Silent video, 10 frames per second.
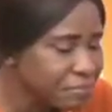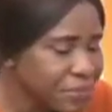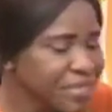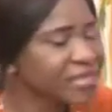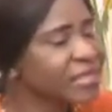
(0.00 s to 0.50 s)

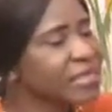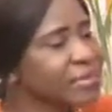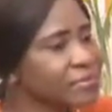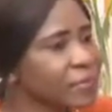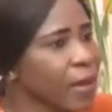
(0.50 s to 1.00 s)
based
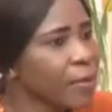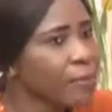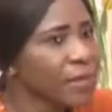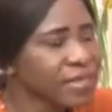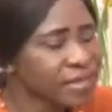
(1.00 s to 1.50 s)
thing.
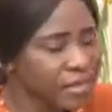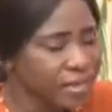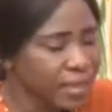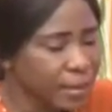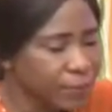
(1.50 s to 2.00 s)
But
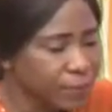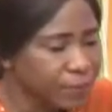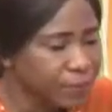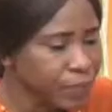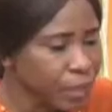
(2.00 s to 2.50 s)

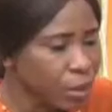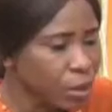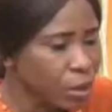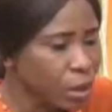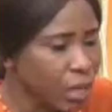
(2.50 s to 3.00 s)
then
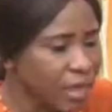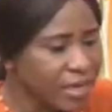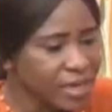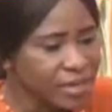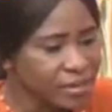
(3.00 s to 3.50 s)

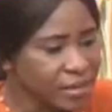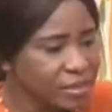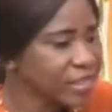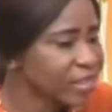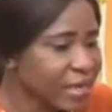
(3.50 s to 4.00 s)
another thing,
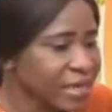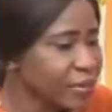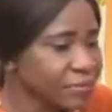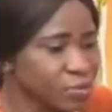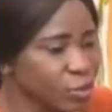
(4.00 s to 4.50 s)
just like
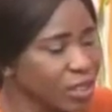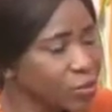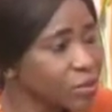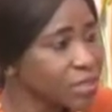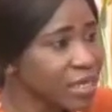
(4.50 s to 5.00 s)
Noelle
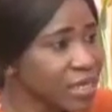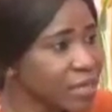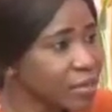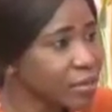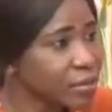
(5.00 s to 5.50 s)
was
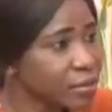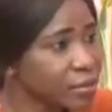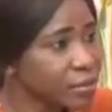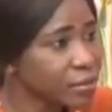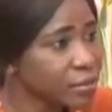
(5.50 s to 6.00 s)
saying,
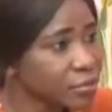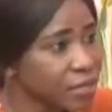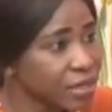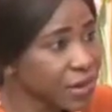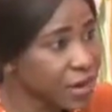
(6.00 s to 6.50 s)

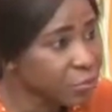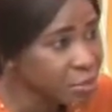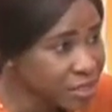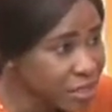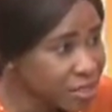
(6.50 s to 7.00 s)
there are
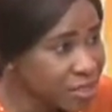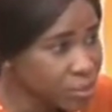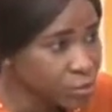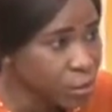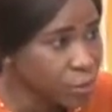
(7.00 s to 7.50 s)
wizards
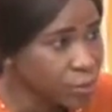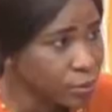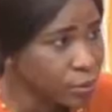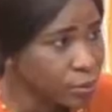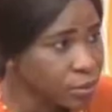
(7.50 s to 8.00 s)
as well.
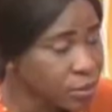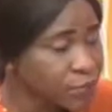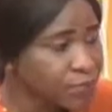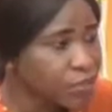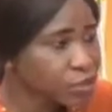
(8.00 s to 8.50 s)

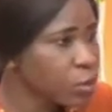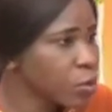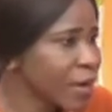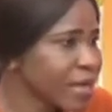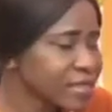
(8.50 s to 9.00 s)
So
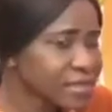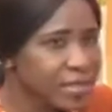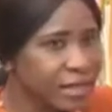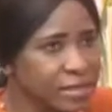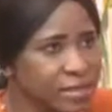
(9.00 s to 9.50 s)
why is it
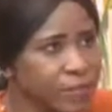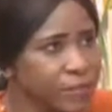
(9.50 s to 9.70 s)
that